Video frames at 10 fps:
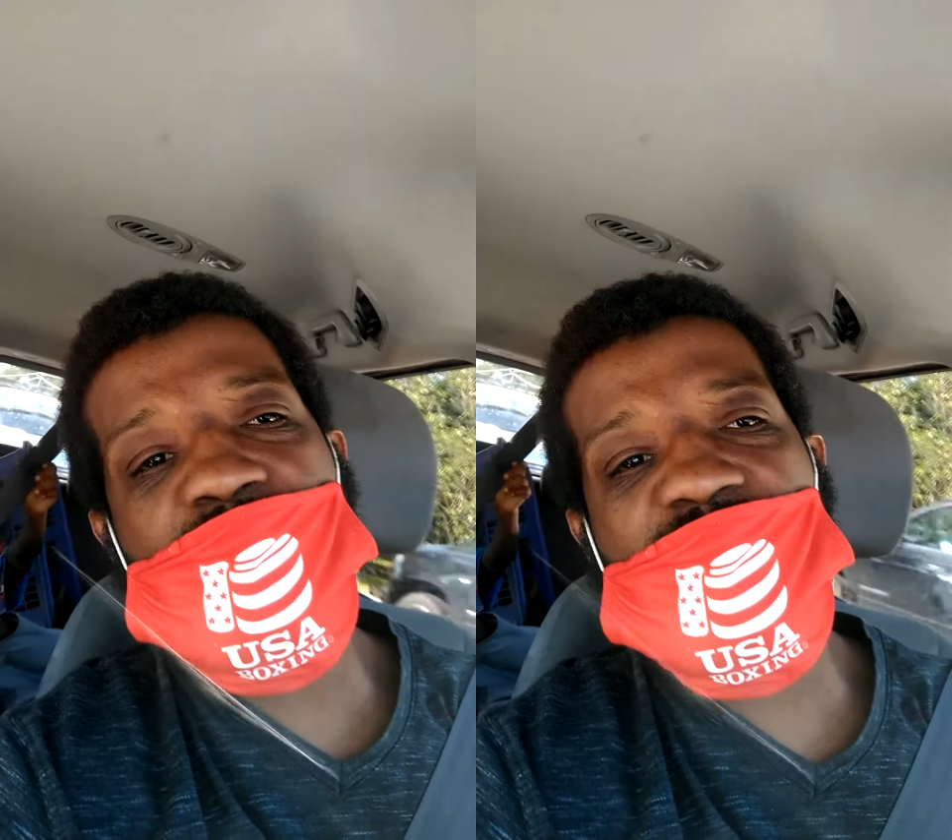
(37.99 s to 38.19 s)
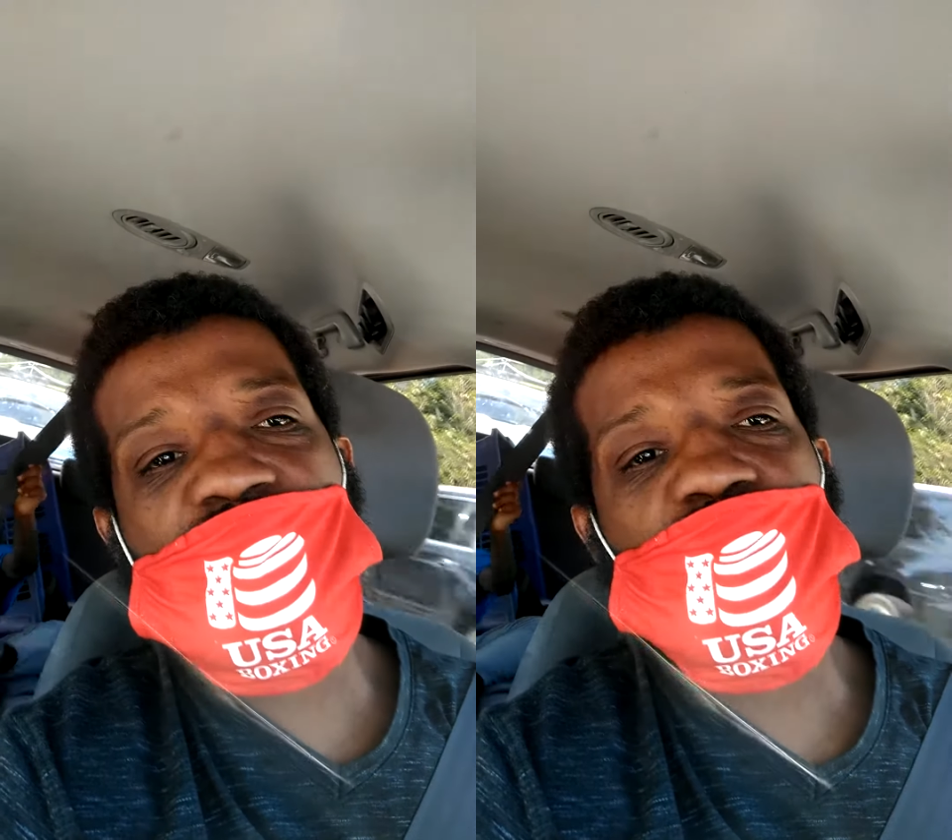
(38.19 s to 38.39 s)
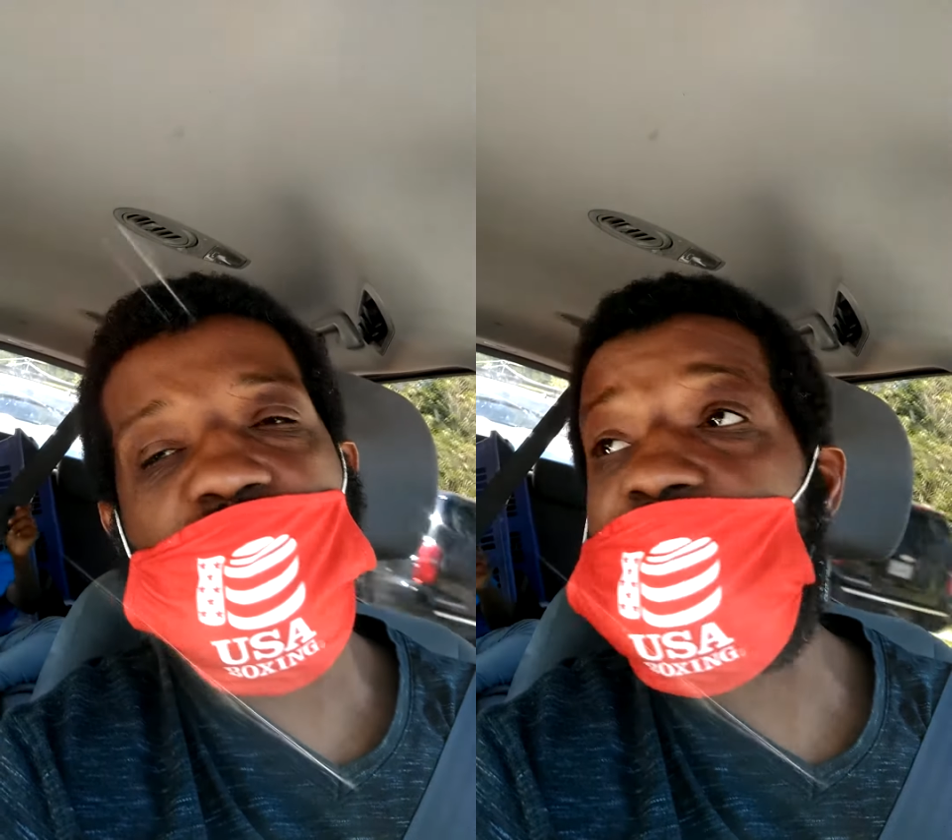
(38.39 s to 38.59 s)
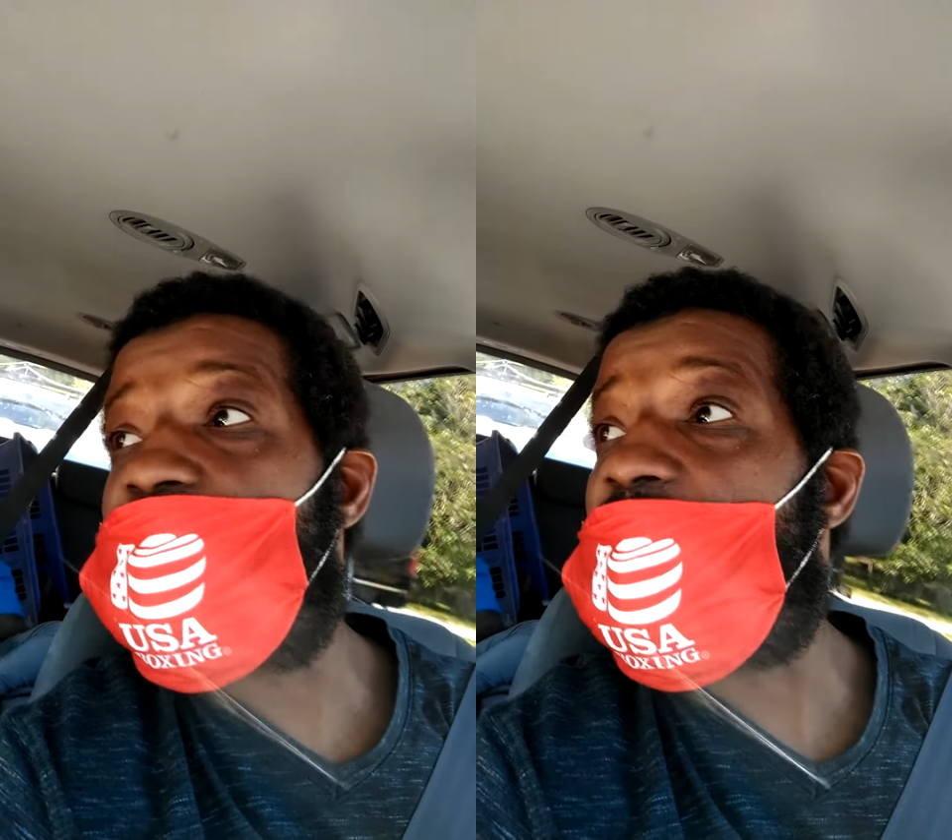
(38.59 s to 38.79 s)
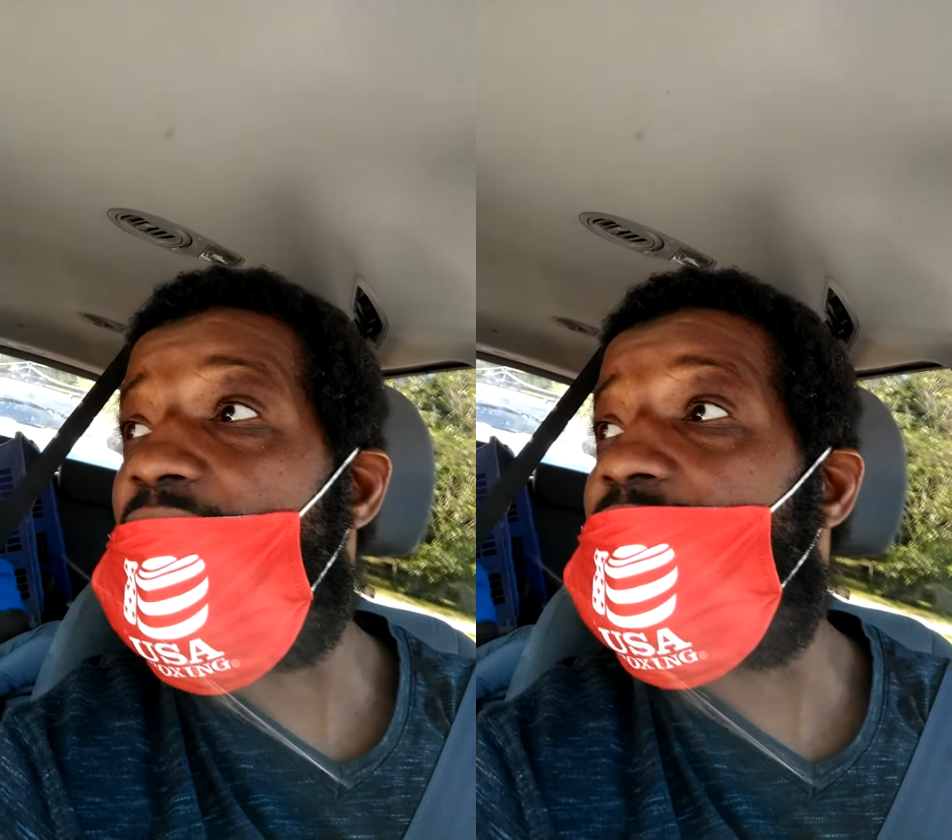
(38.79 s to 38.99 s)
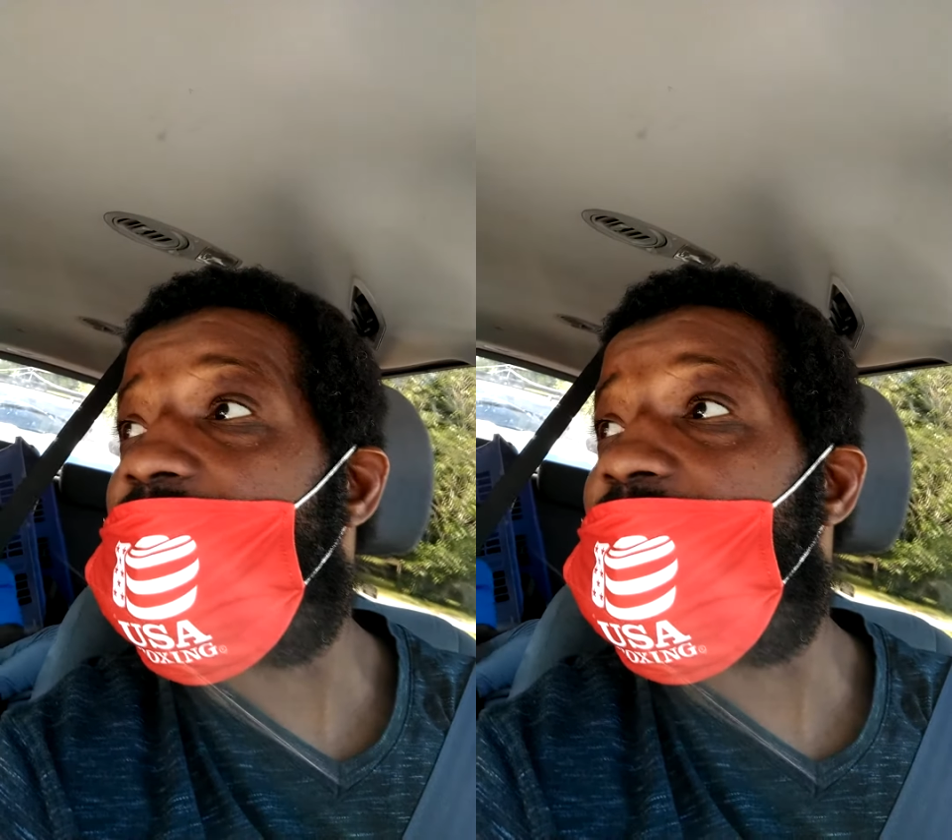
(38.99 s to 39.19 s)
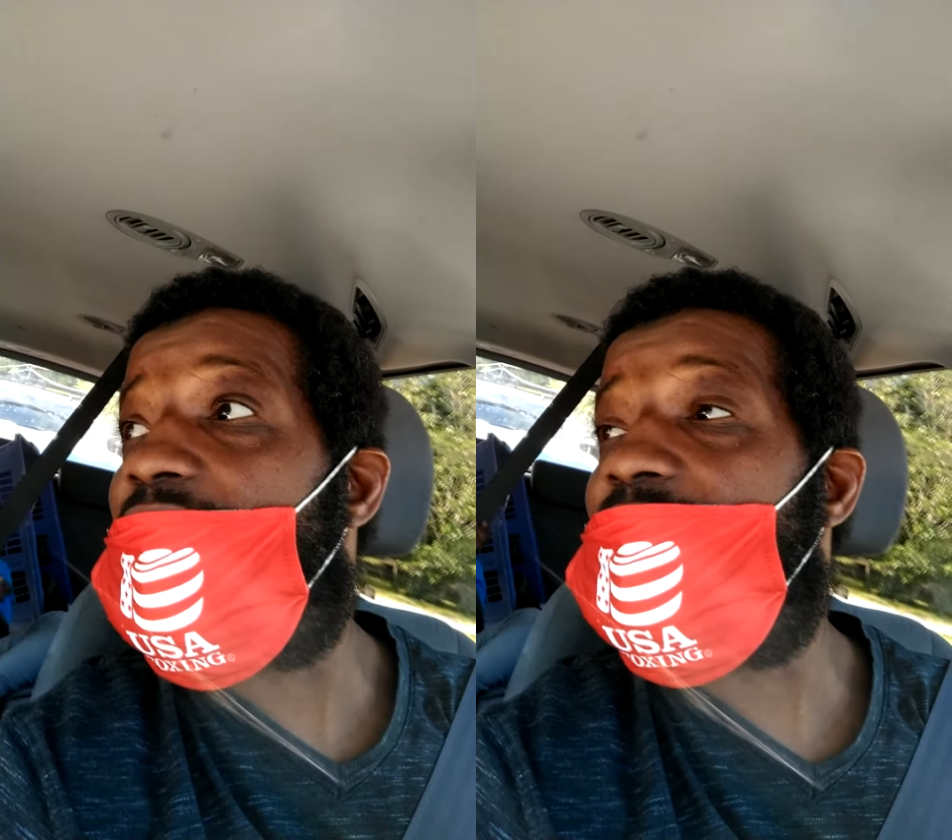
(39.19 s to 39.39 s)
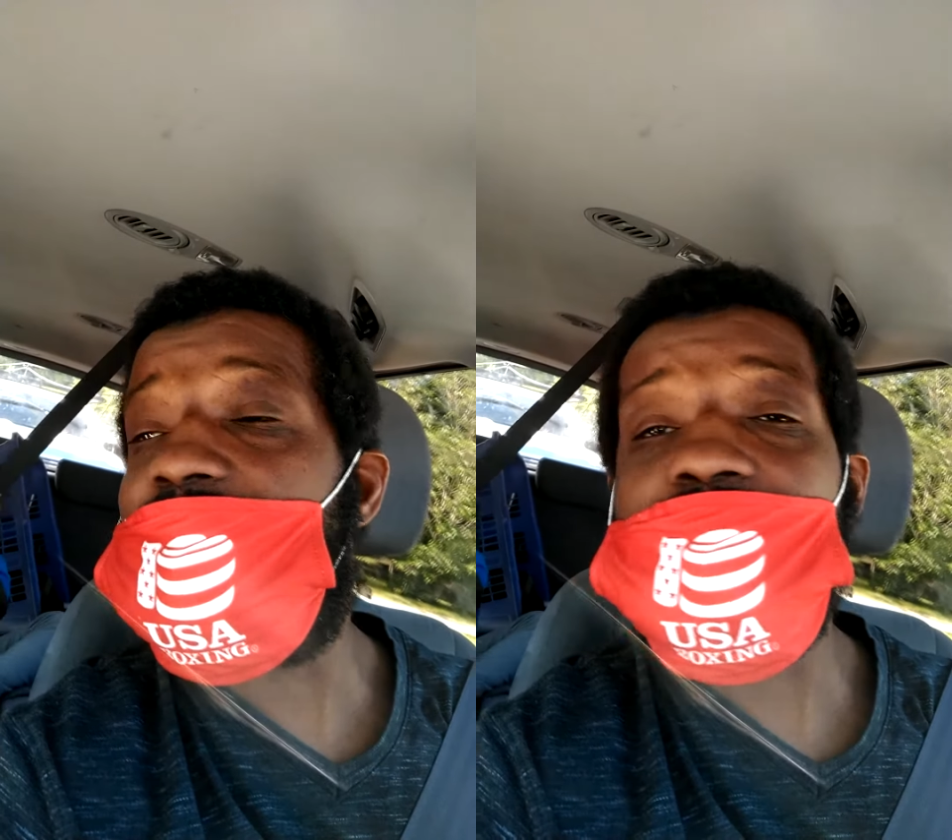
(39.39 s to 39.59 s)
he do it for
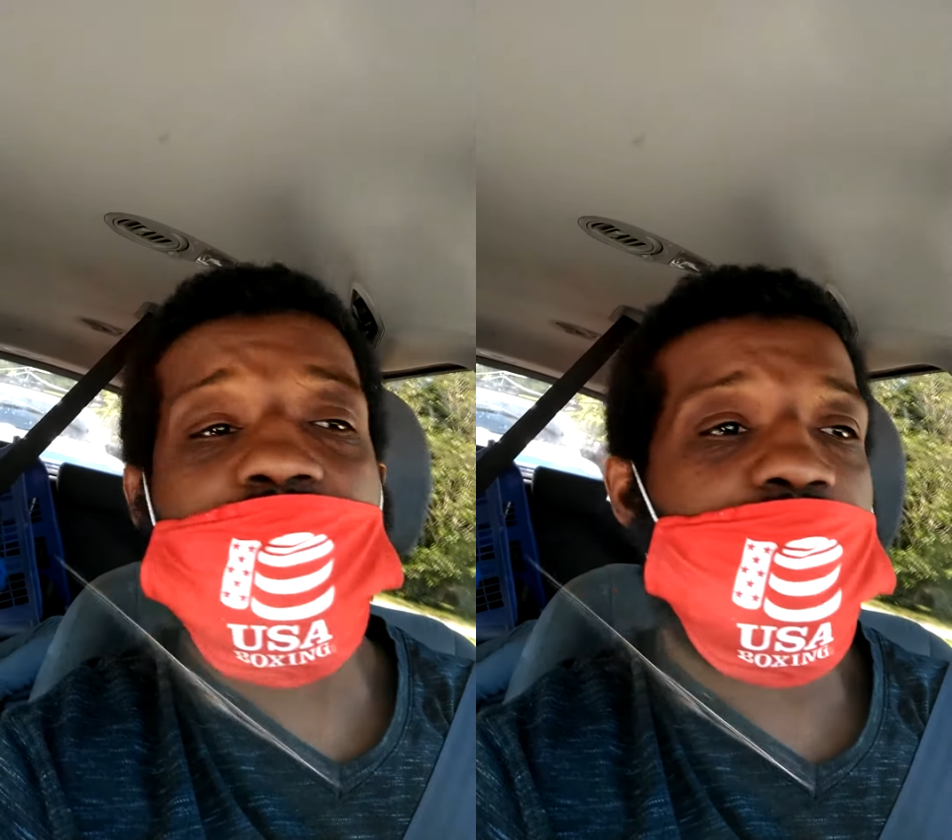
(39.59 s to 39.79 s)
$500?